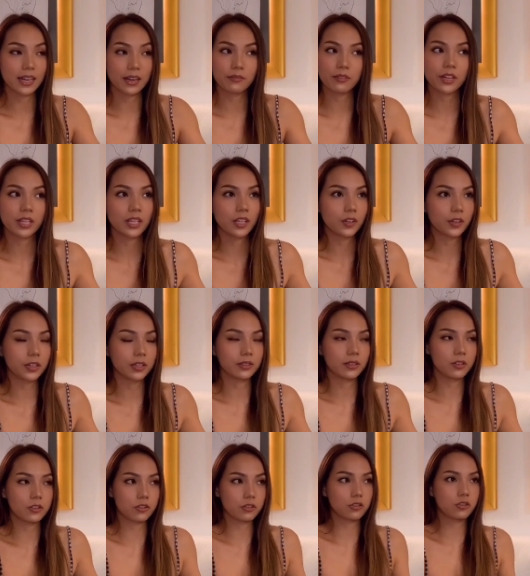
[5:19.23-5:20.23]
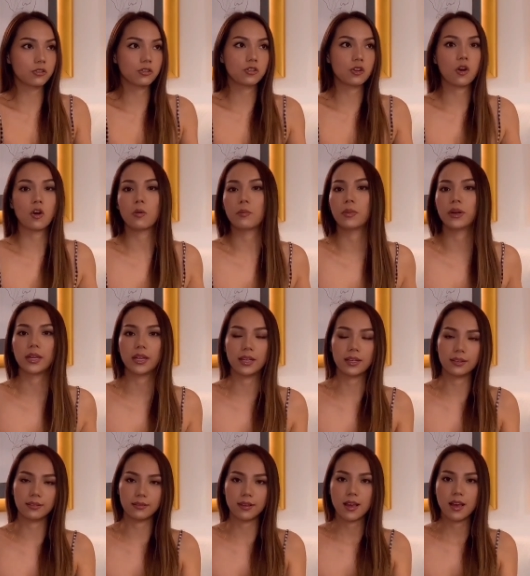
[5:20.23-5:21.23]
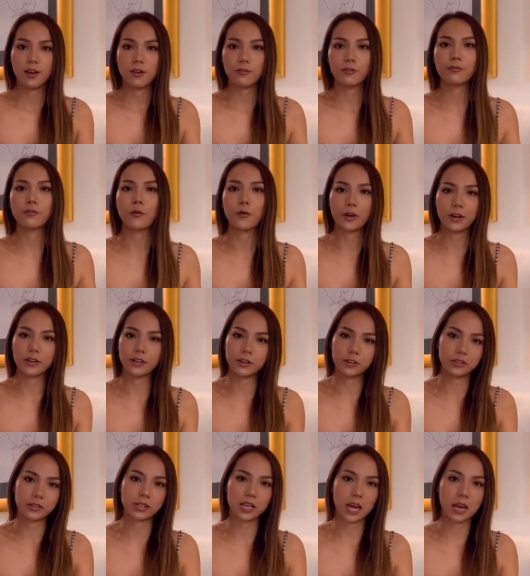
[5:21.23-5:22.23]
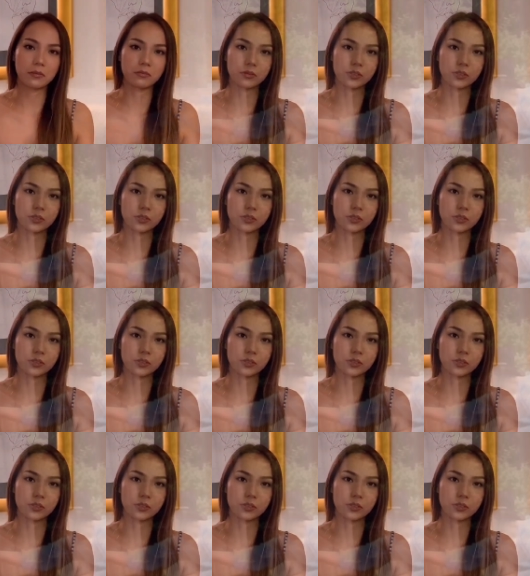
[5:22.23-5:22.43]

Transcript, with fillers: every year there are just so many foreigners come